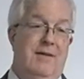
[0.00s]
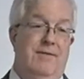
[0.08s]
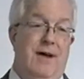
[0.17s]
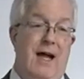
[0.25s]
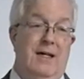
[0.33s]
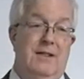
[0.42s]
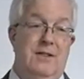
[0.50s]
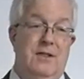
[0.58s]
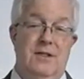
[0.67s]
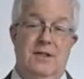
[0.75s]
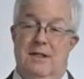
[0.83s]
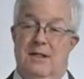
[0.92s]

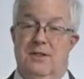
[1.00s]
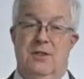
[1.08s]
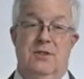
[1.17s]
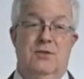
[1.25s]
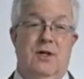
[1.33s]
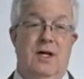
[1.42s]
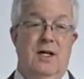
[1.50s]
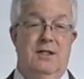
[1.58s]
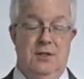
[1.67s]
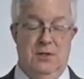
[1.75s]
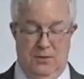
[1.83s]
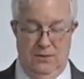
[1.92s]
factor to try
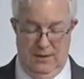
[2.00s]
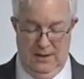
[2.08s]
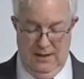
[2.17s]
to